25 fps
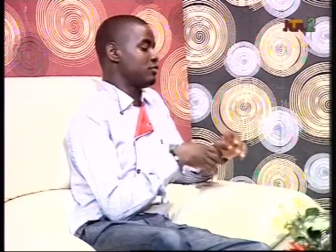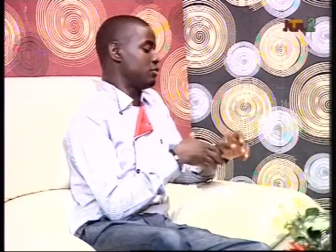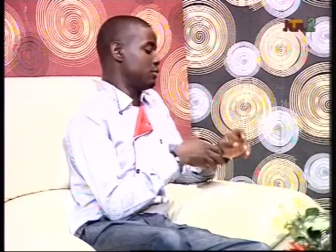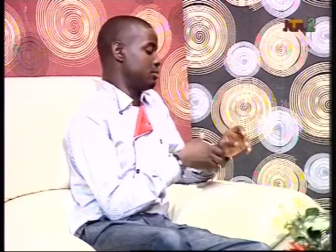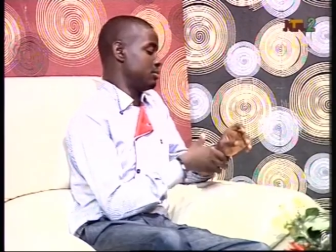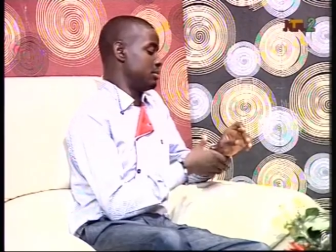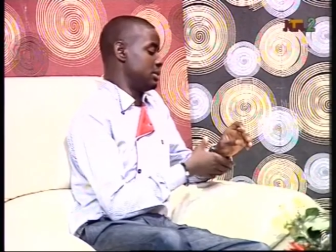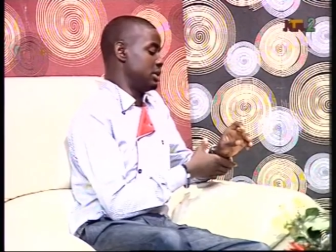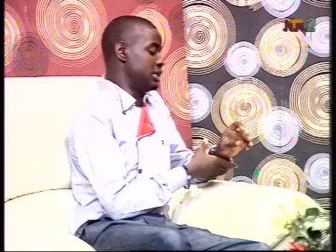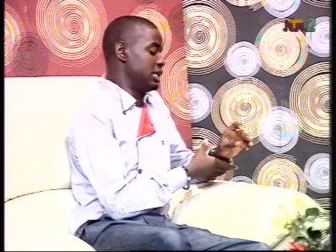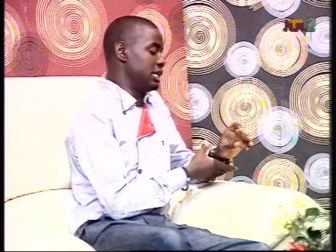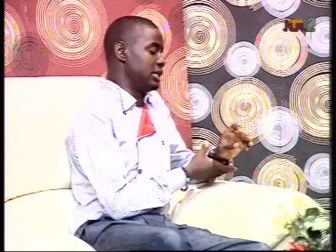
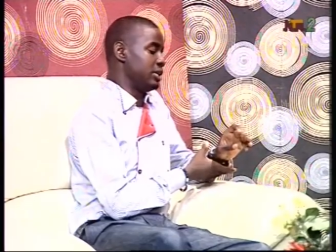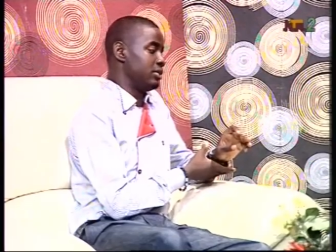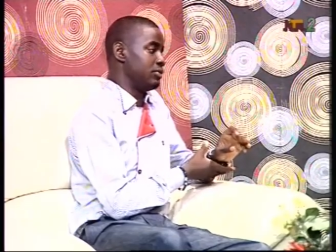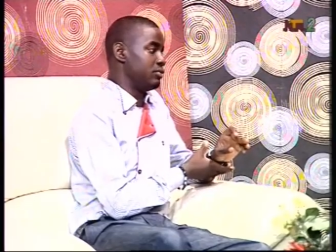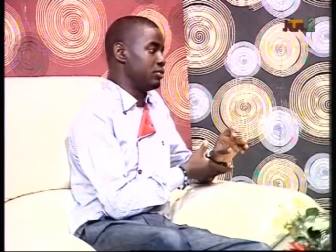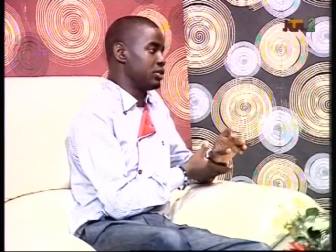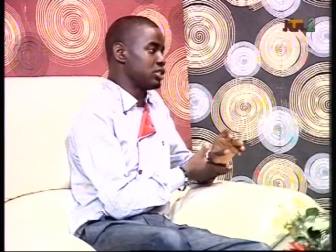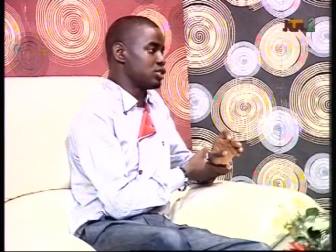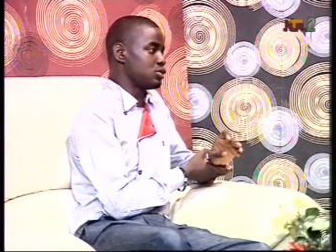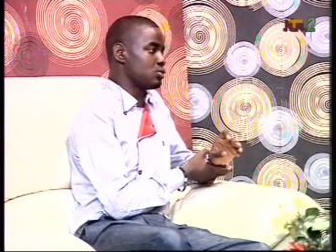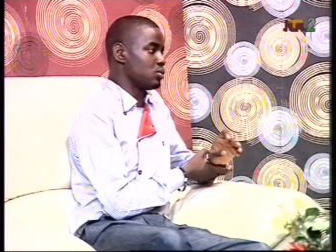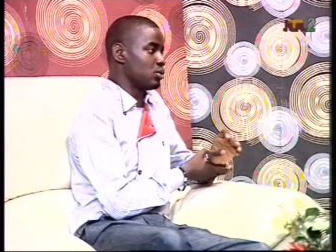from the
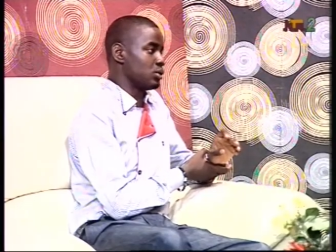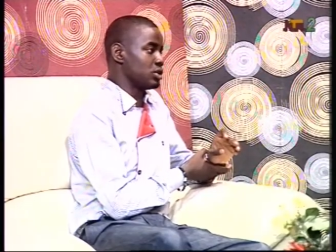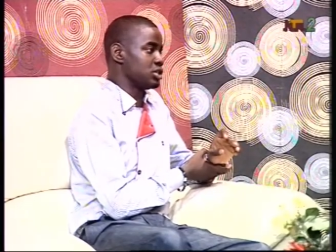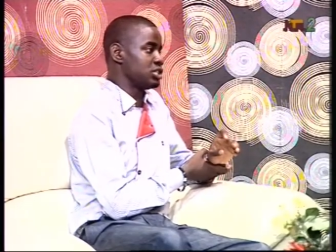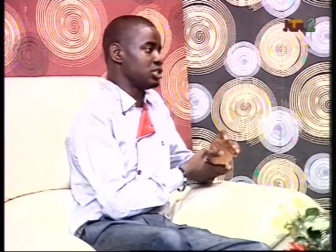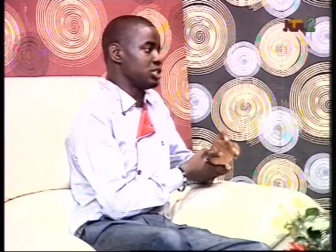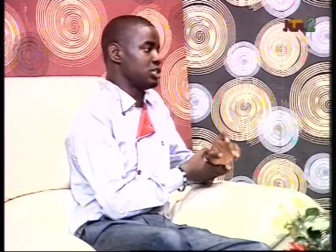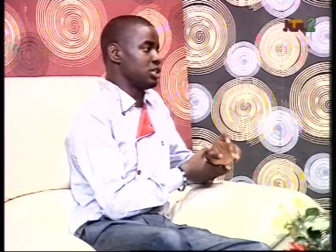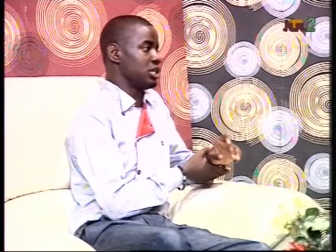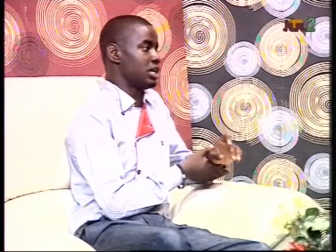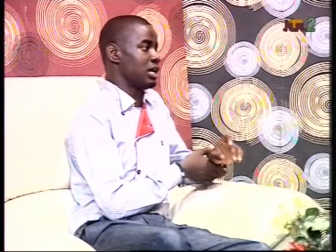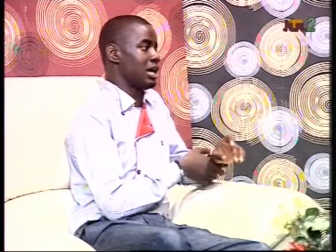
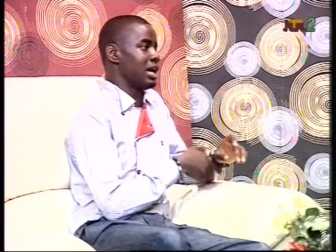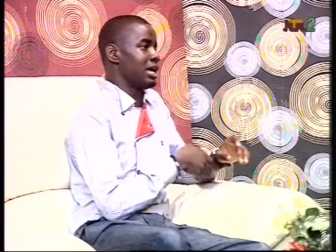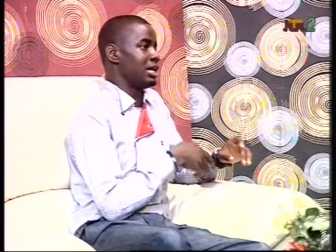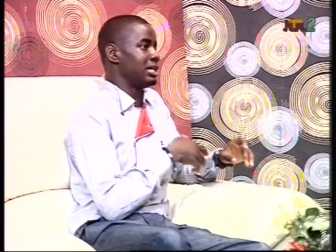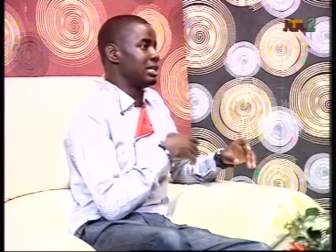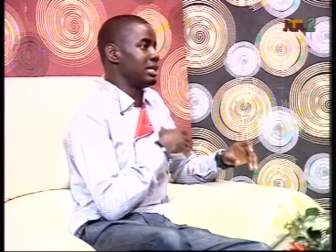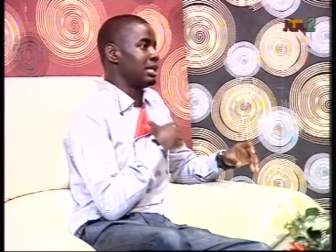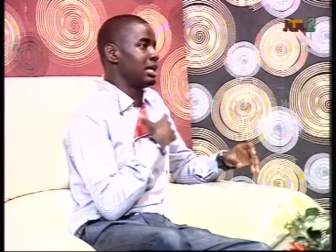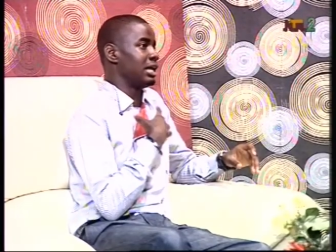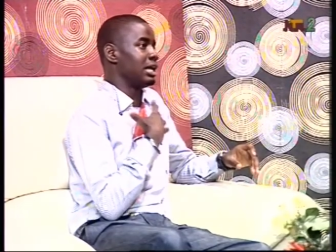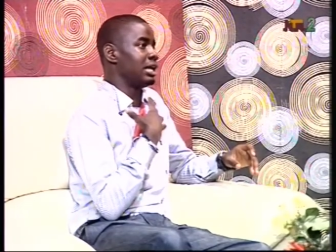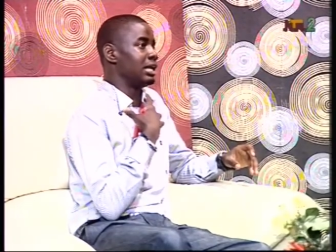wristwatch
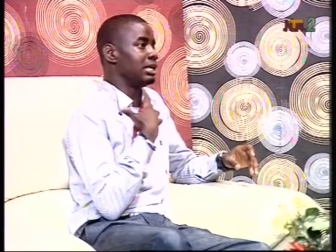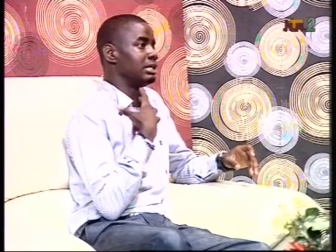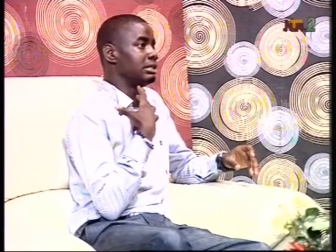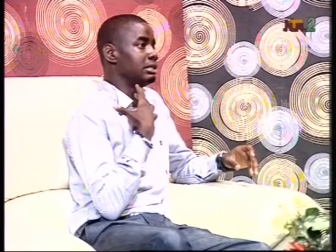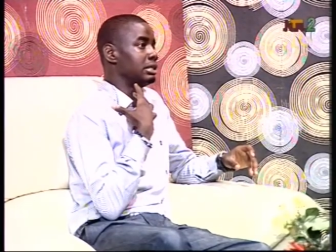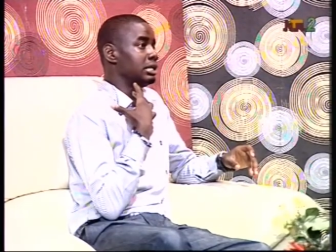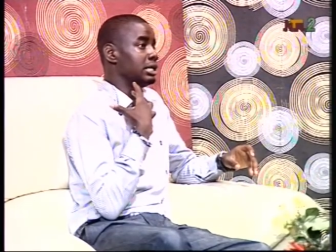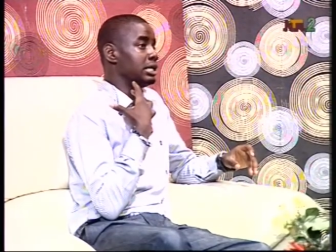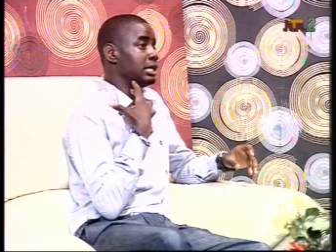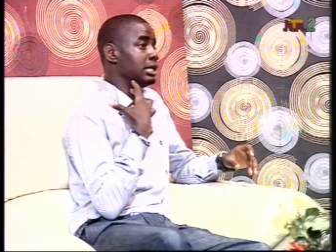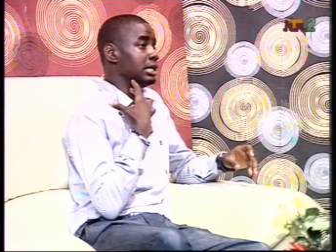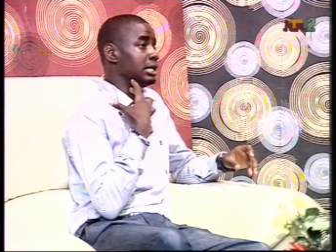and uh,
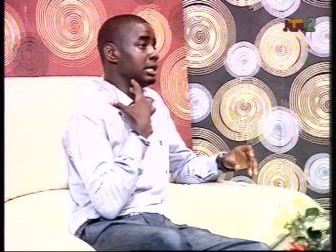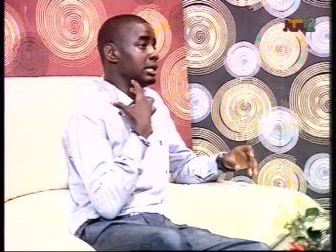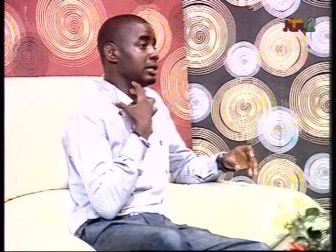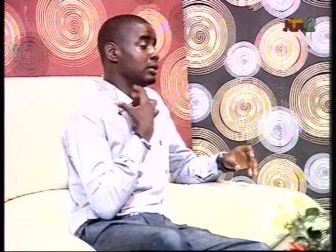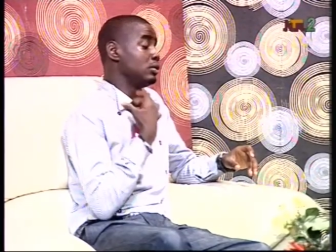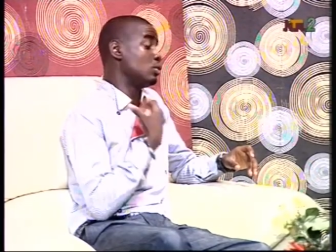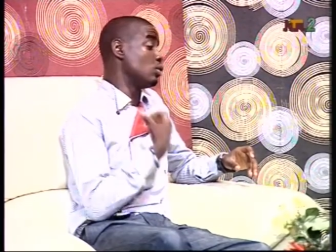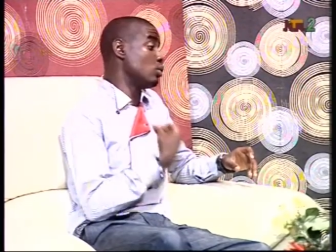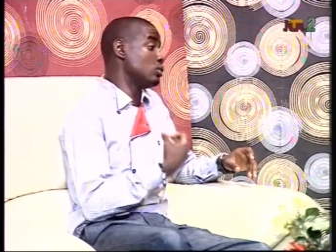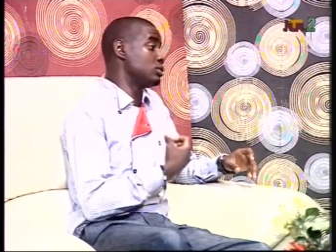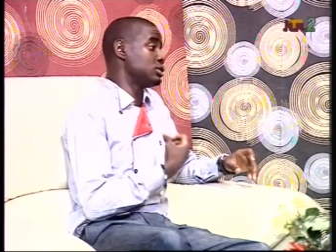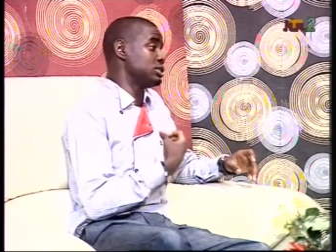the
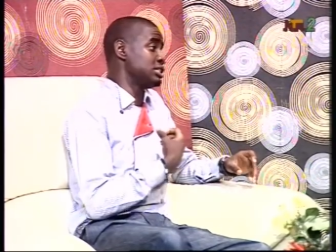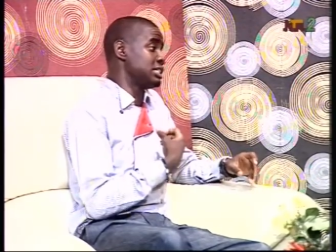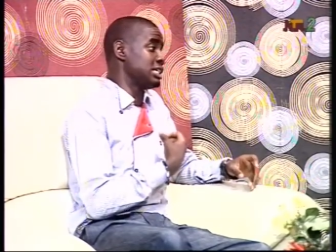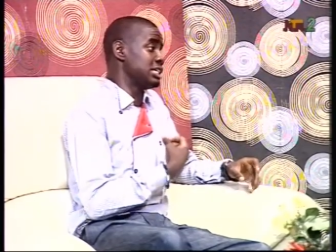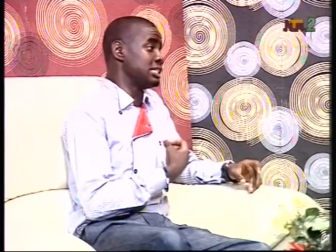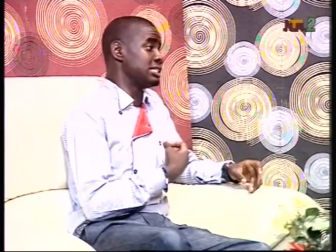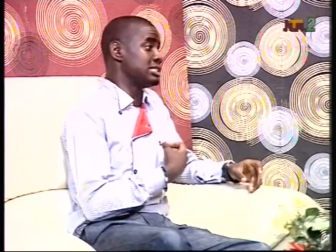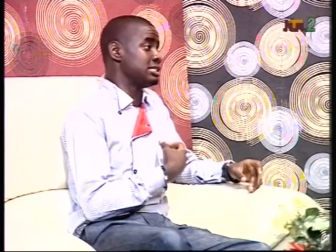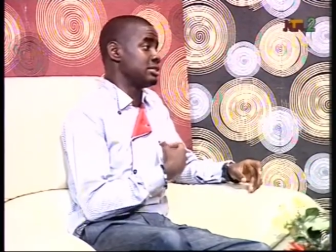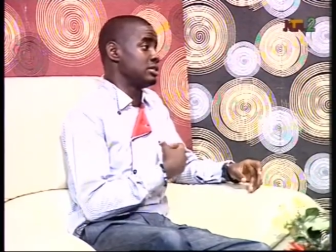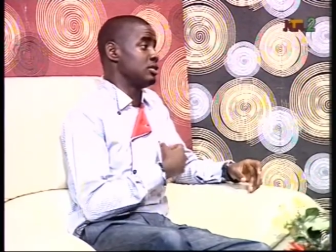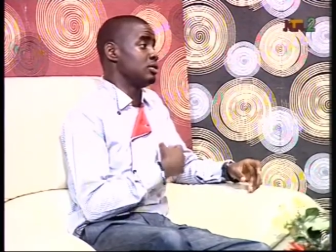gold
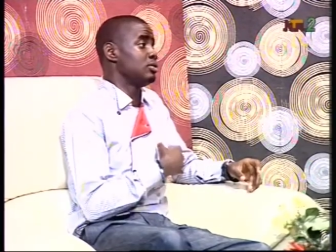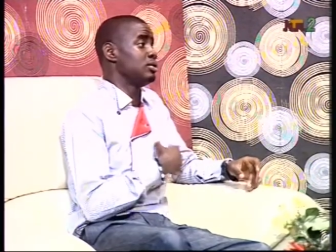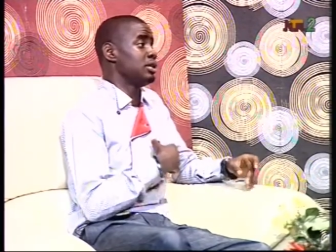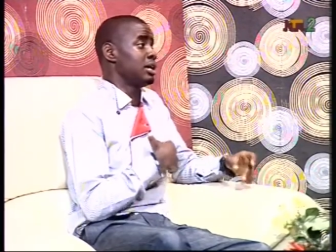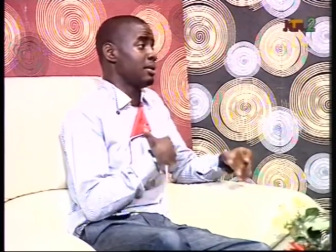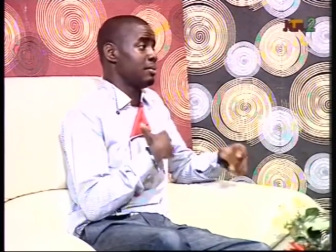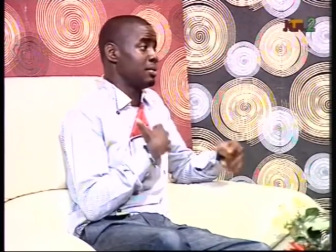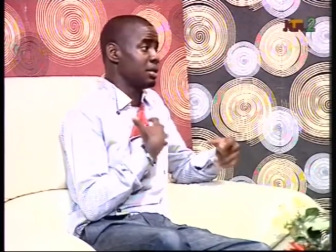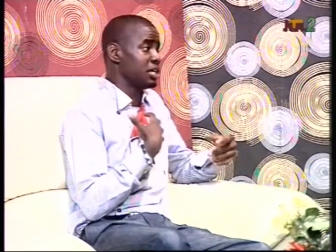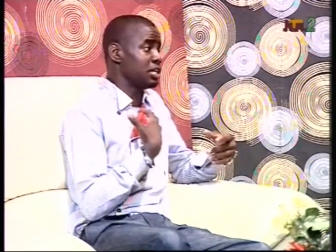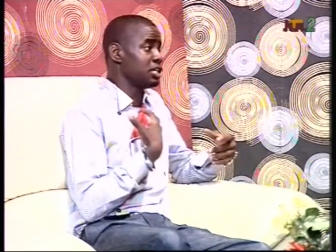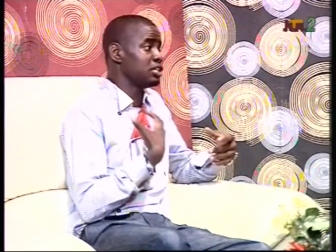chains, you know,
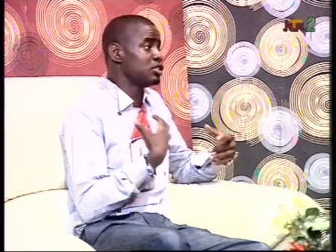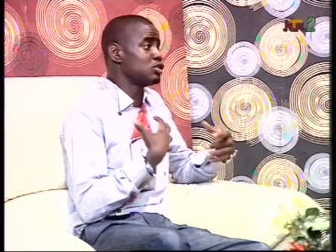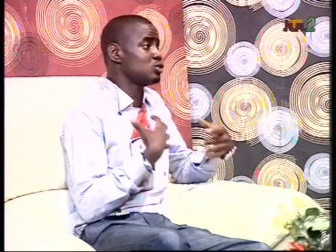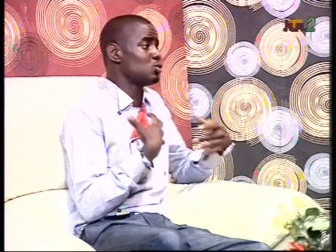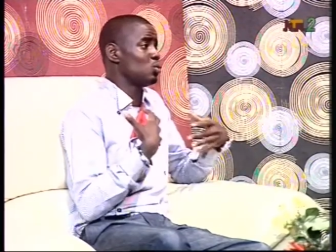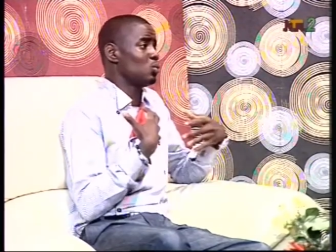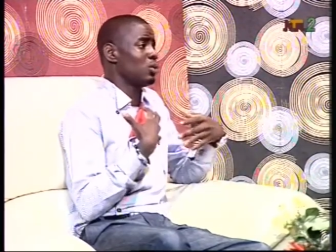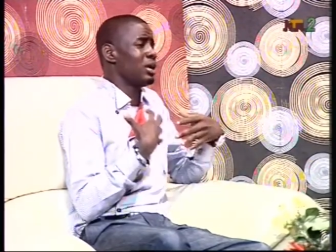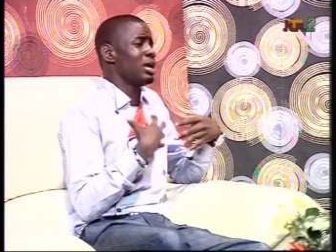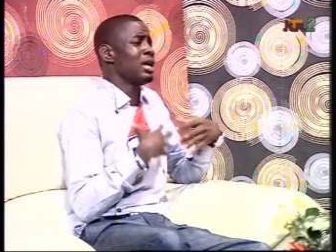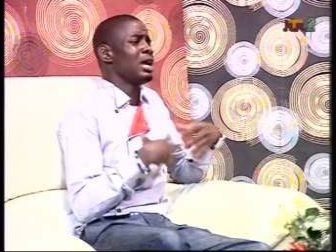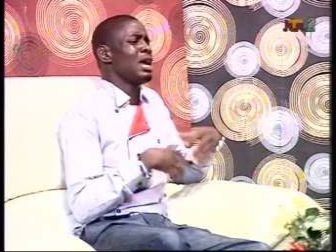they're beginning
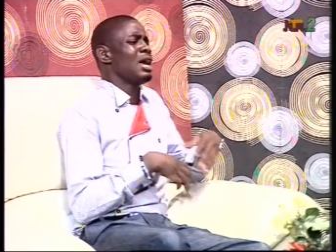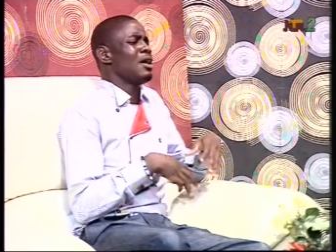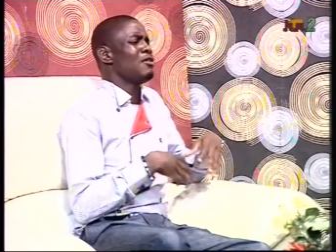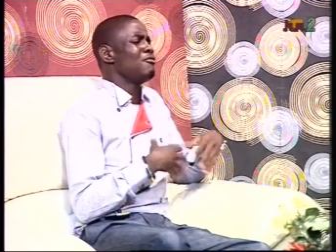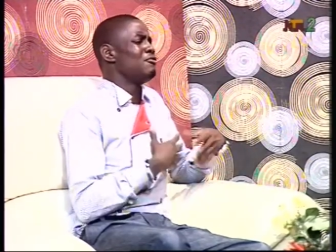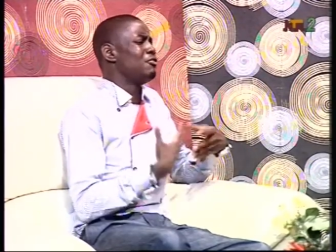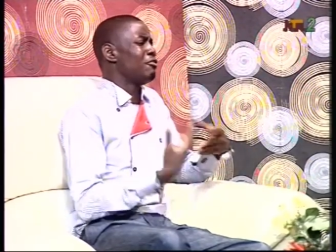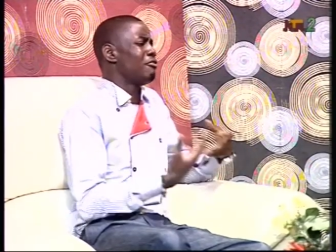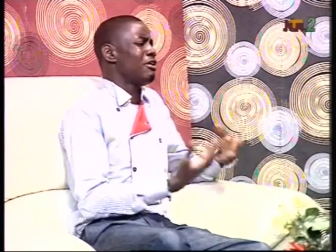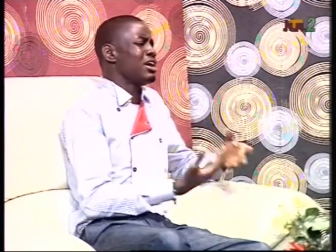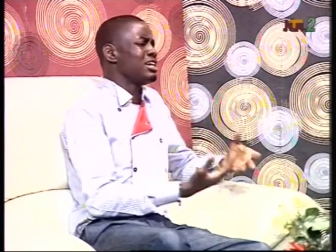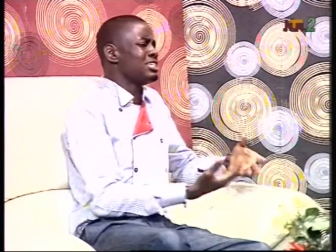to wear
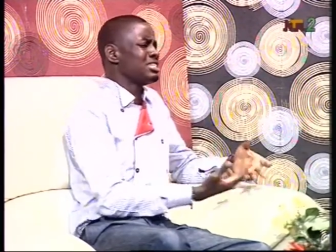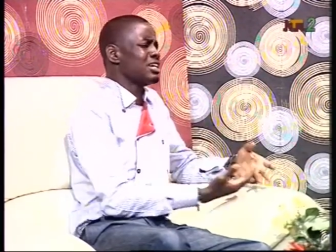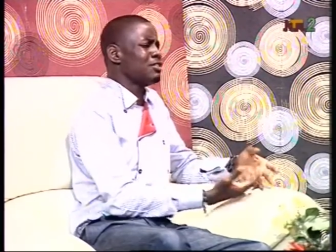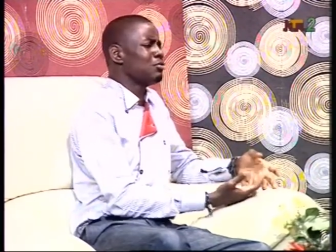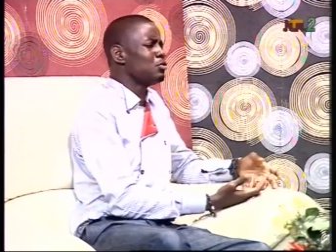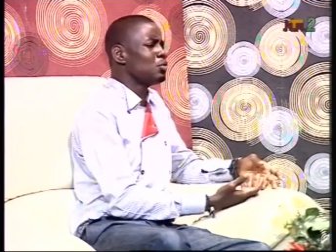variety.